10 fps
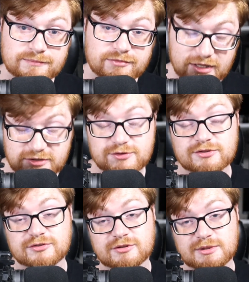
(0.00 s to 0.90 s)
Thank you
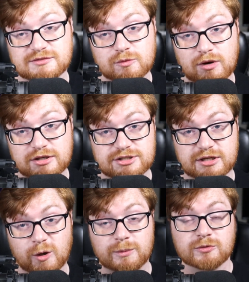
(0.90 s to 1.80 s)
so, so much for watching. I
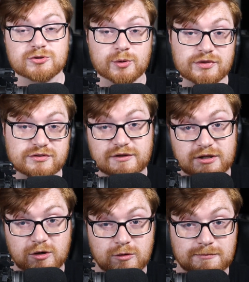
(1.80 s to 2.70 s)
hope you enjoyed this
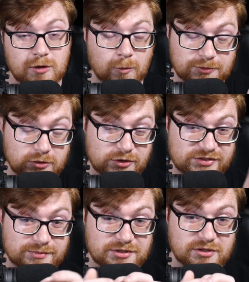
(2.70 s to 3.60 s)
video. Hope you learned
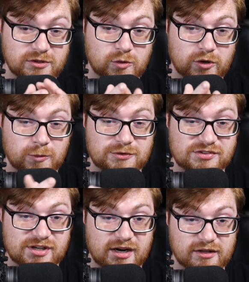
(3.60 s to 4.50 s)
something new, or hope you just
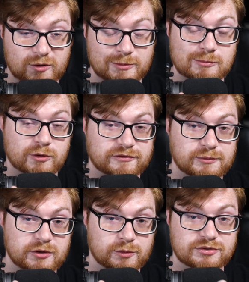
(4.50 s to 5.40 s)
got a little bit more
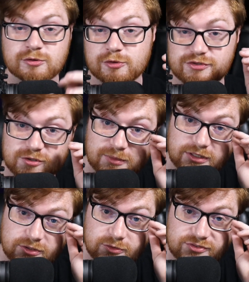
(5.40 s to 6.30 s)
familiar with tools that you might
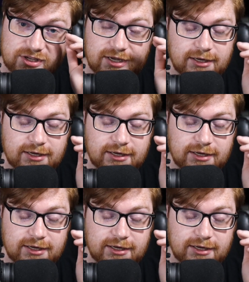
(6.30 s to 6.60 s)
use.